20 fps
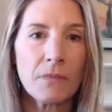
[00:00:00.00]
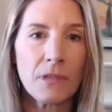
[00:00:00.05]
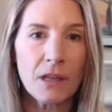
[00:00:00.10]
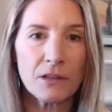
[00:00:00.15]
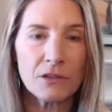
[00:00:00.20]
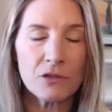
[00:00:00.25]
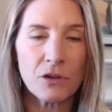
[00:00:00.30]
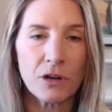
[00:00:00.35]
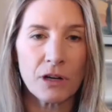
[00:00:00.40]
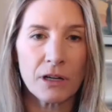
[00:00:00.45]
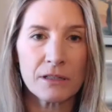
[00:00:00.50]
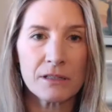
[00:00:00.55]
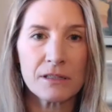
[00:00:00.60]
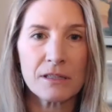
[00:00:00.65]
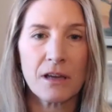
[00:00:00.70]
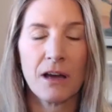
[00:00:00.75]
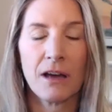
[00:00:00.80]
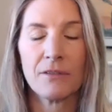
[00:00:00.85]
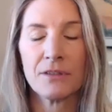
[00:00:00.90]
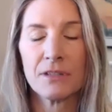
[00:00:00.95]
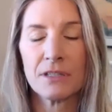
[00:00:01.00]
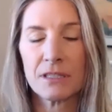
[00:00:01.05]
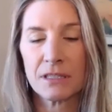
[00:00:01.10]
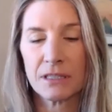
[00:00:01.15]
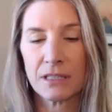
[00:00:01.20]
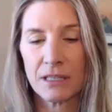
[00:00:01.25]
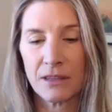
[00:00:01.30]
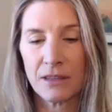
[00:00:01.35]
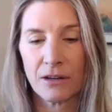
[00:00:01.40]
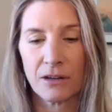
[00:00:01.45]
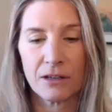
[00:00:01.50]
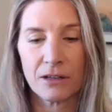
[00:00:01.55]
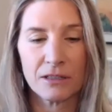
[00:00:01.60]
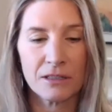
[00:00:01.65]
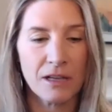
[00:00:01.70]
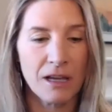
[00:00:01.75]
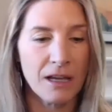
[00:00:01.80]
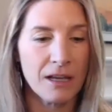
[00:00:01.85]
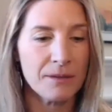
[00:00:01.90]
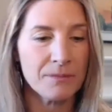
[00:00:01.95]
drugs. Obviously, there are
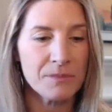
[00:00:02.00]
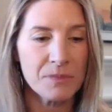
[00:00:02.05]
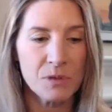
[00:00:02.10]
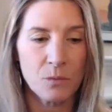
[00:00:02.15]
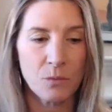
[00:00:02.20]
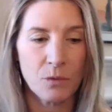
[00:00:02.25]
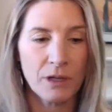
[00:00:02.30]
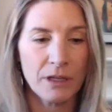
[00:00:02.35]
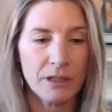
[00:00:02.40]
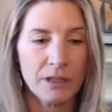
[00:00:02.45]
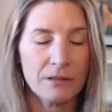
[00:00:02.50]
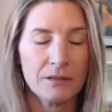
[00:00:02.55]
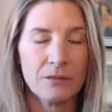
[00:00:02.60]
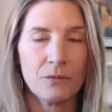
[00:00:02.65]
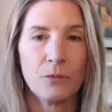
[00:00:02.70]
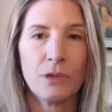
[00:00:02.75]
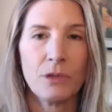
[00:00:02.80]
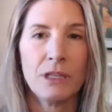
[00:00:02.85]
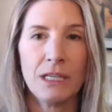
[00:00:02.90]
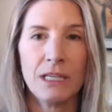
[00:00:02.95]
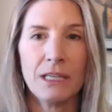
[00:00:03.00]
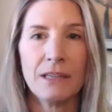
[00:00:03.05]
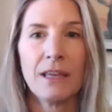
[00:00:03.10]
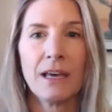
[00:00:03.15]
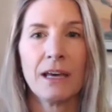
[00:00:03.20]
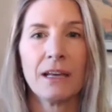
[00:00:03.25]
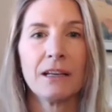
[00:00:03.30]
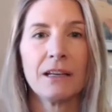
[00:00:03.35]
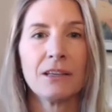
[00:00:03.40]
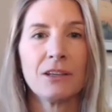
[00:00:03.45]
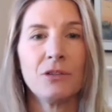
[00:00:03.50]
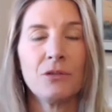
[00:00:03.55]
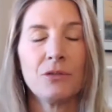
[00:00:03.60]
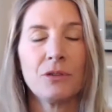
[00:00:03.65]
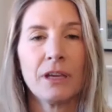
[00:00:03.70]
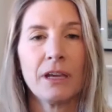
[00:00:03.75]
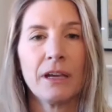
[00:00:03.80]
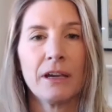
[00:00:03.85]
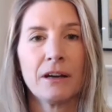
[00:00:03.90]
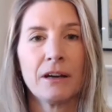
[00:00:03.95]
times when we need that acute
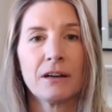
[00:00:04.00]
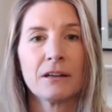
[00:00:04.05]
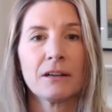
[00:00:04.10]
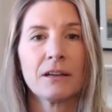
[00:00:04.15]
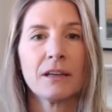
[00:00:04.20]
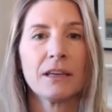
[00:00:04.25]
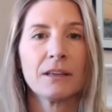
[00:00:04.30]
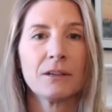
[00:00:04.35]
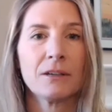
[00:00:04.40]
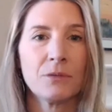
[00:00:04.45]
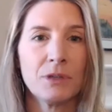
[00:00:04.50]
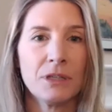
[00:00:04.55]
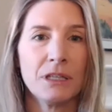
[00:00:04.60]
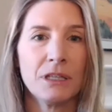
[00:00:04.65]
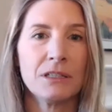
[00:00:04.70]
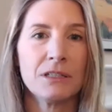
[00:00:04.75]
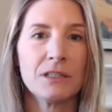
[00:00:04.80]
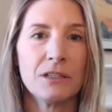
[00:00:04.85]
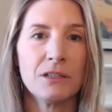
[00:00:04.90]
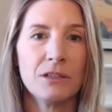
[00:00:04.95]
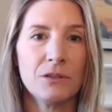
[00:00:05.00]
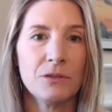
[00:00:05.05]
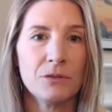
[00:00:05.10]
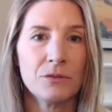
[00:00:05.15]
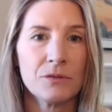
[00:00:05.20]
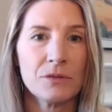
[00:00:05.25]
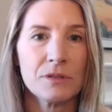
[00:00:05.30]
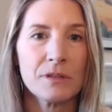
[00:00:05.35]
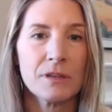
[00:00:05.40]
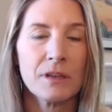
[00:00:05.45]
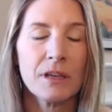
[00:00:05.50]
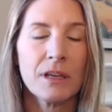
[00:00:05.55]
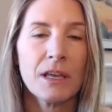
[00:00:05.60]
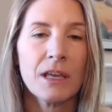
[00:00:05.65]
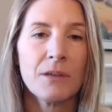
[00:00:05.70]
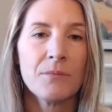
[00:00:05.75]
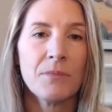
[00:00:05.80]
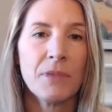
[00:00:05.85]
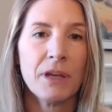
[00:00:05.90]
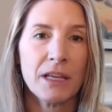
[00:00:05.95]
care and we need to use
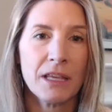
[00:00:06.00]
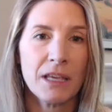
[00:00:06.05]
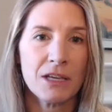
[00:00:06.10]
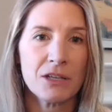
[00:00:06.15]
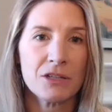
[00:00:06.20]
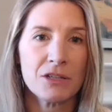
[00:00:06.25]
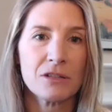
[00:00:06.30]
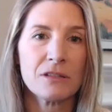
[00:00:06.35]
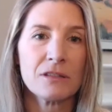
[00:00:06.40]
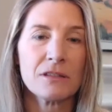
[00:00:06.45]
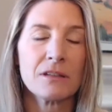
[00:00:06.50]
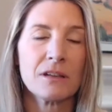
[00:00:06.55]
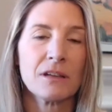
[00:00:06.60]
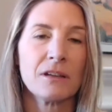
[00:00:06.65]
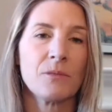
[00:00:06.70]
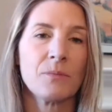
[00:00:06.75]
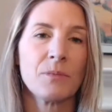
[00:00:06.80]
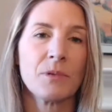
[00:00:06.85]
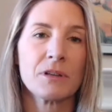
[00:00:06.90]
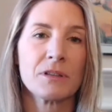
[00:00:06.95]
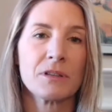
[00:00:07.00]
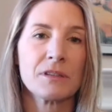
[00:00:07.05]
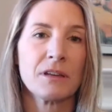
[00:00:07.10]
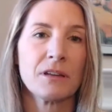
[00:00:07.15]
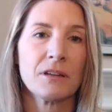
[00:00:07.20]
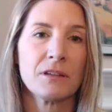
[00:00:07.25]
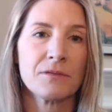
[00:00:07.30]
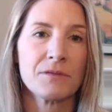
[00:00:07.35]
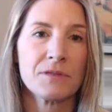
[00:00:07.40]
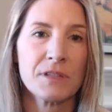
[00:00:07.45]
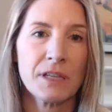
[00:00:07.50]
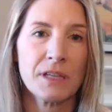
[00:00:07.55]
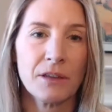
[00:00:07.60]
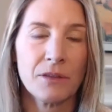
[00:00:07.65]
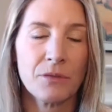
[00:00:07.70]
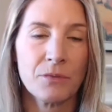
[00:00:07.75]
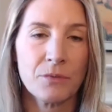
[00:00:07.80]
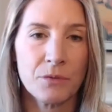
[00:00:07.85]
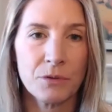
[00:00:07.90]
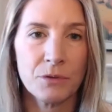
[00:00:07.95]
medications to help ourselves
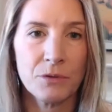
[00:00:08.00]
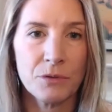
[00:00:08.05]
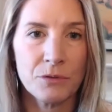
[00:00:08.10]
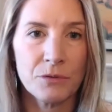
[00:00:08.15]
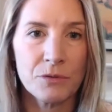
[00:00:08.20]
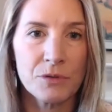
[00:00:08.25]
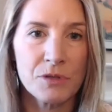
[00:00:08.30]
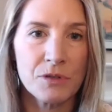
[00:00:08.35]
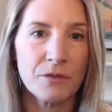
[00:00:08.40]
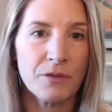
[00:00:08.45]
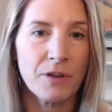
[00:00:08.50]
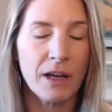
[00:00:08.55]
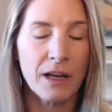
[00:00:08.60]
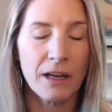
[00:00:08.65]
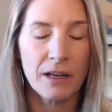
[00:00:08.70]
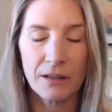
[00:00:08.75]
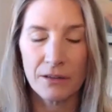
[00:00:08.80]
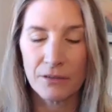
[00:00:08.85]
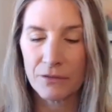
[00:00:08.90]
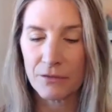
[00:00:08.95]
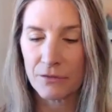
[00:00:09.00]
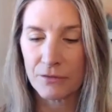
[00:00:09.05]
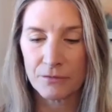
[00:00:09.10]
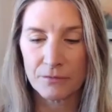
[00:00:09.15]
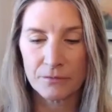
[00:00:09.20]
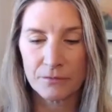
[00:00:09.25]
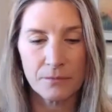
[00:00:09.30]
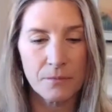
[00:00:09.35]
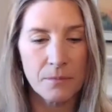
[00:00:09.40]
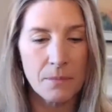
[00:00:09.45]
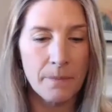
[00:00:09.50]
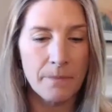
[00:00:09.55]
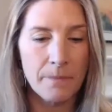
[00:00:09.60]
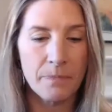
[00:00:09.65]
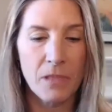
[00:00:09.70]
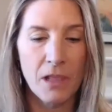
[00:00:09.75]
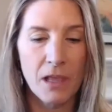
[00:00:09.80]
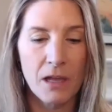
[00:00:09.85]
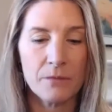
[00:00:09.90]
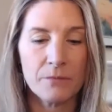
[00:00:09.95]
get through, survive,
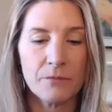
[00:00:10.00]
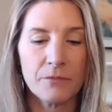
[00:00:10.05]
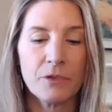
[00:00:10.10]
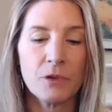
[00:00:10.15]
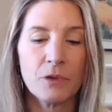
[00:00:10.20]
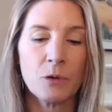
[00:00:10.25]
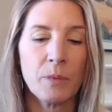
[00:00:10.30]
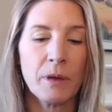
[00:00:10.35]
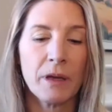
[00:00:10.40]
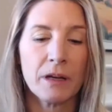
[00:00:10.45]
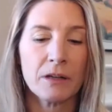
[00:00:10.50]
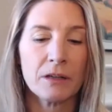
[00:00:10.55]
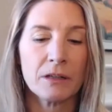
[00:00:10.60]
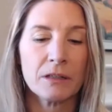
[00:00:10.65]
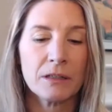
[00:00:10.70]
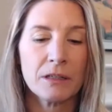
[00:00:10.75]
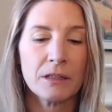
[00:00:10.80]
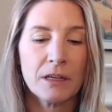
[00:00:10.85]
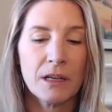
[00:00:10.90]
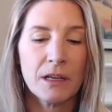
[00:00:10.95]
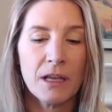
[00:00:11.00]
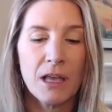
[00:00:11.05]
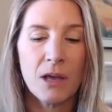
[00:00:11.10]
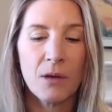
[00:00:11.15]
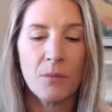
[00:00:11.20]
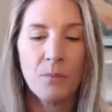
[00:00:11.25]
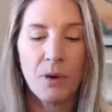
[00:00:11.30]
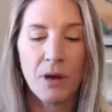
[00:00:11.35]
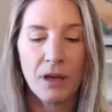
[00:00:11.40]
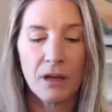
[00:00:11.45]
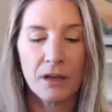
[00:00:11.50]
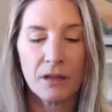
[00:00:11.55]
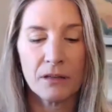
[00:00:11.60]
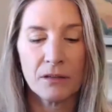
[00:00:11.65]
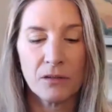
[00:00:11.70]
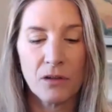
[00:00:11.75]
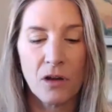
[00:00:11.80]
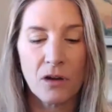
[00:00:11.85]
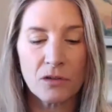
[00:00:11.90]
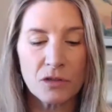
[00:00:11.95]
feel better. But
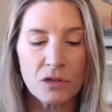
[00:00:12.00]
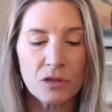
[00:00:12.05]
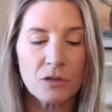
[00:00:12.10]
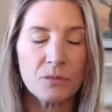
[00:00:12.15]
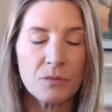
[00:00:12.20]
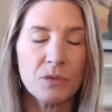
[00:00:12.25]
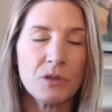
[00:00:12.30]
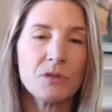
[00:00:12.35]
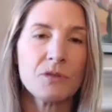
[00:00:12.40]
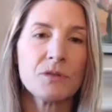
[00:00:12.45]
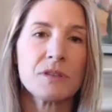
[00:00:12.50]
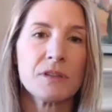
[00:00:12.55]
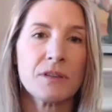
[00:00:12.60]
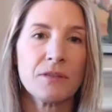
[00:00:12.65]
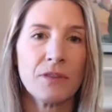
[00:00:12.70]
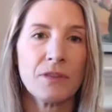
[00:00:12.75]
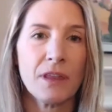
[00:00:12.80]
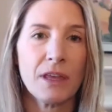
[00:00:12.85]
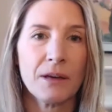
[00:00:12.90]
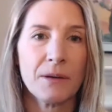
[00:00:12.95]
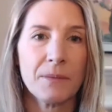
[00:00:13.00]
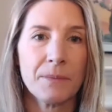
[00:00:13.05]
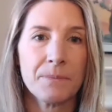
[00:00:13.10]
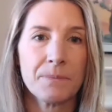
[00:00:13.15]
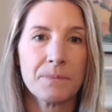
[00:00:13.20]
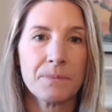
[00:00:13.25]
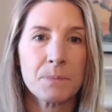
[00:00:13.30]
long-term use of them